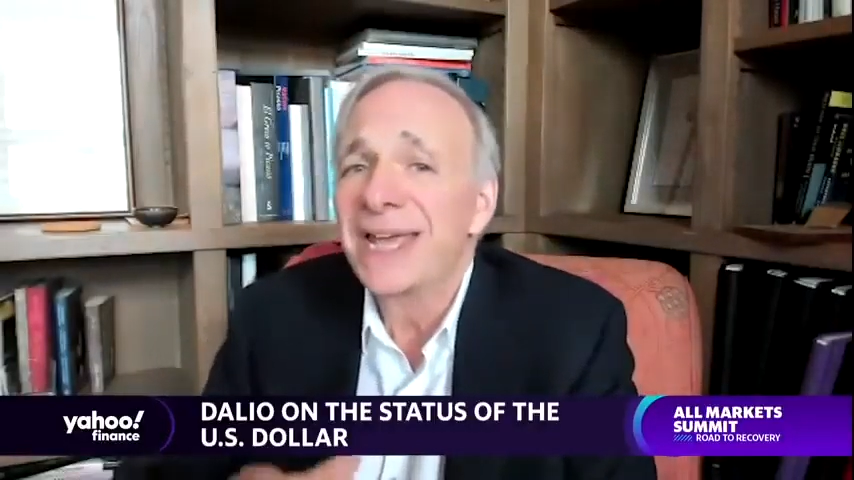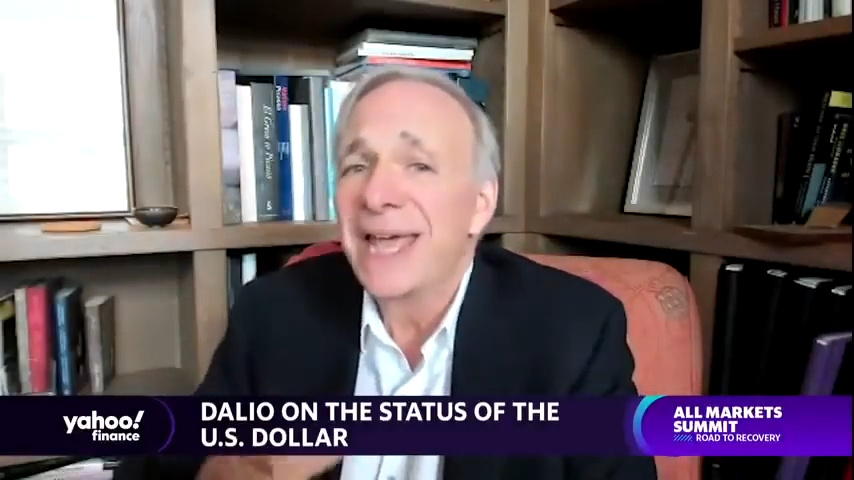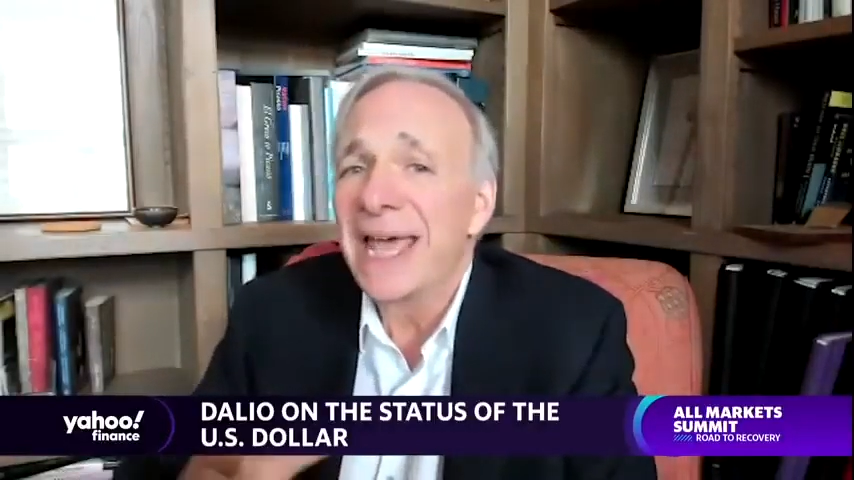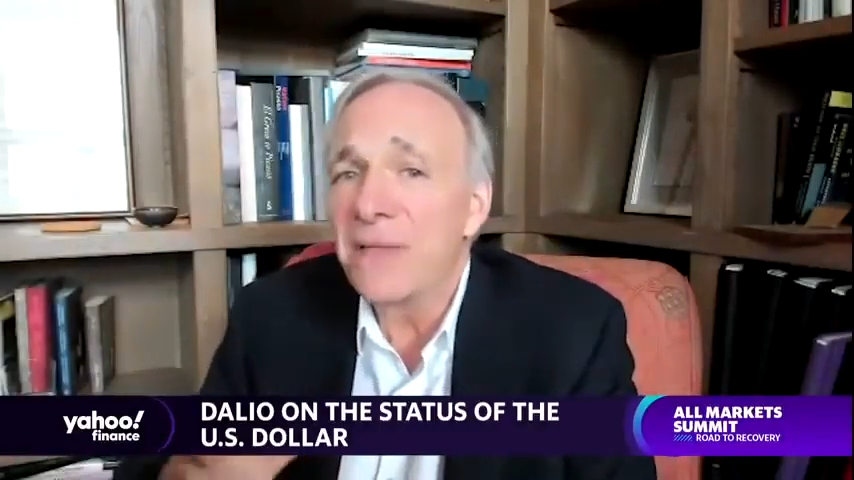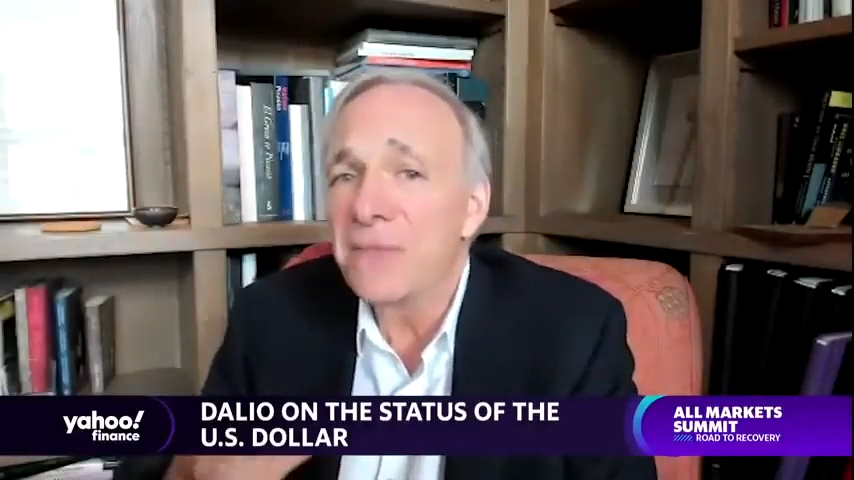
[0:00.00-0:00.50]

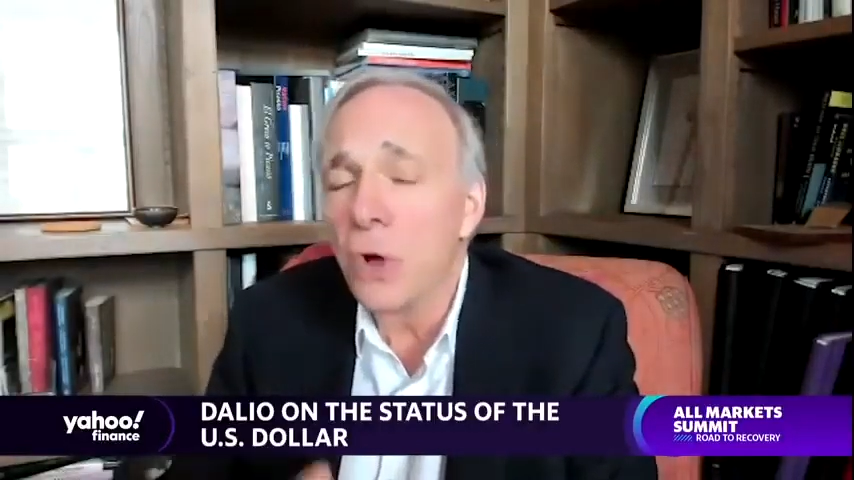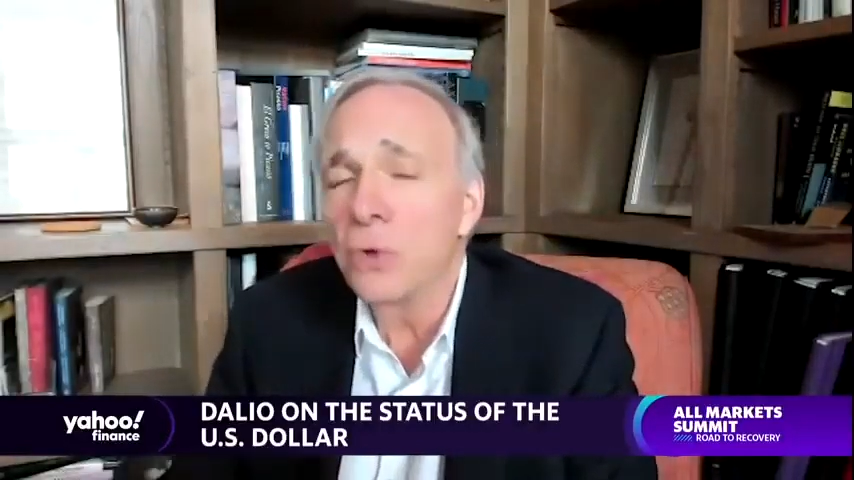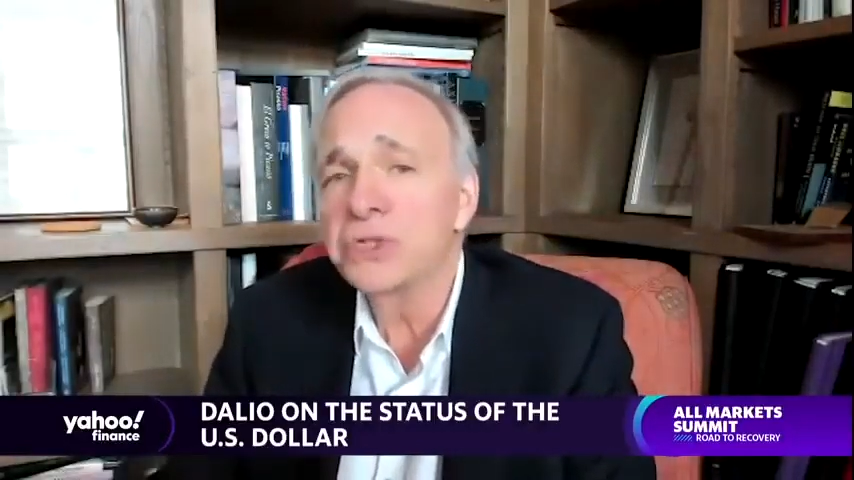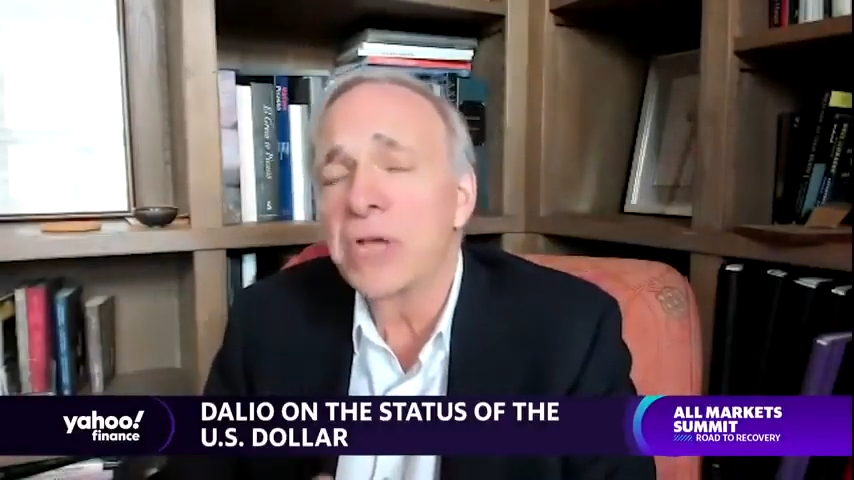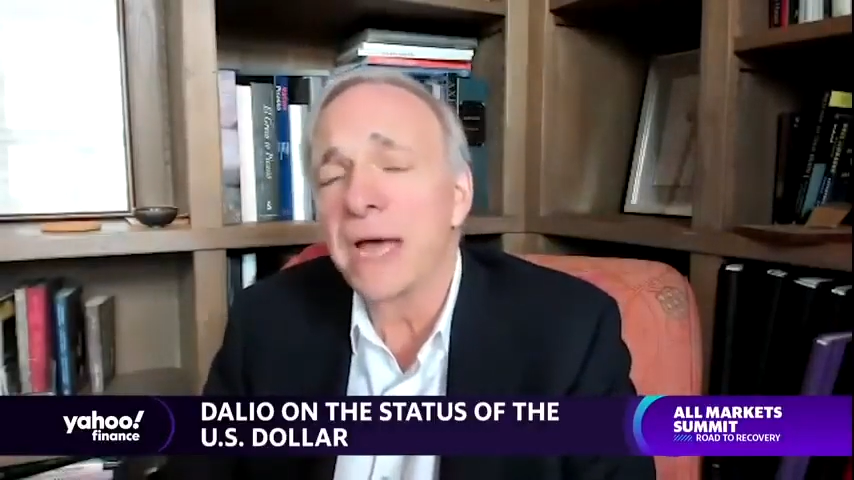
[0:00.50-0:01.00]
And
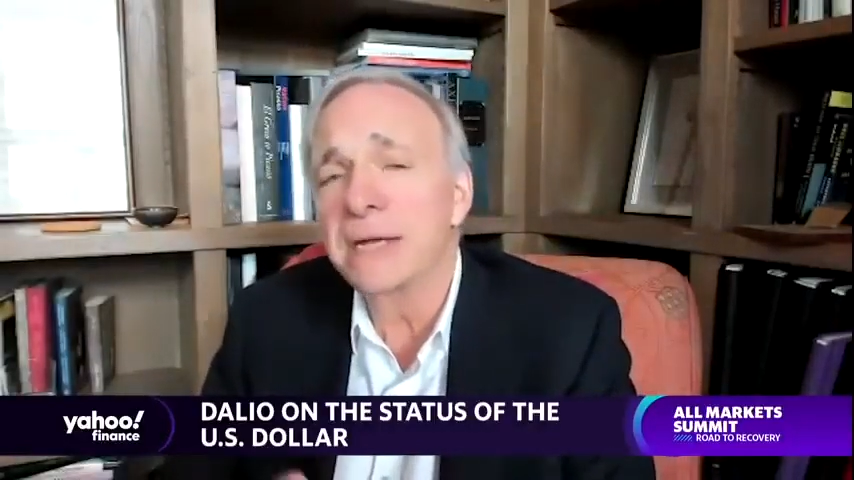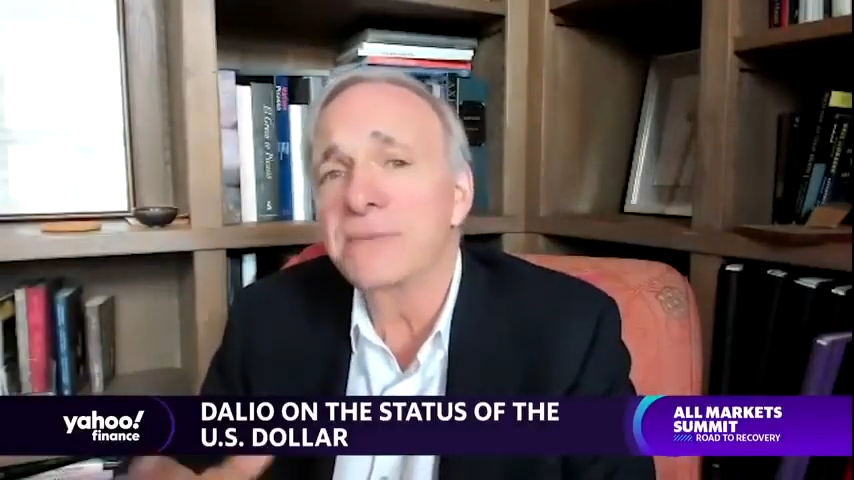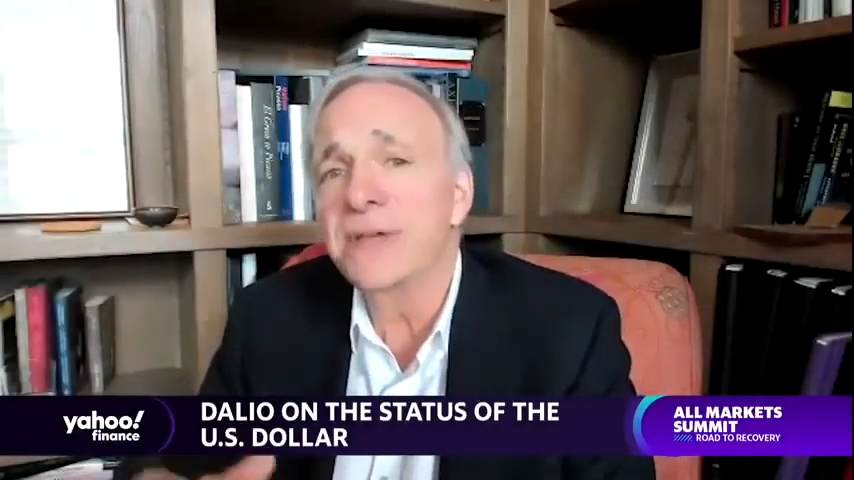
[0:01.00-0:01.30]
those kind of